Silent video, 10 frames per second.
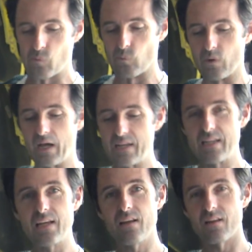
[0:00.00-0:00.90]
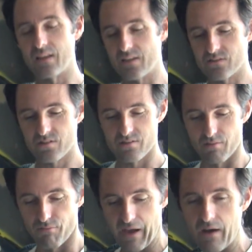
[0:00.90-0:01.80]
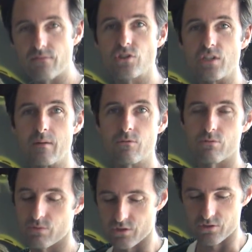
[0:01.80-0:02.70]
What I need is some valve shims, which are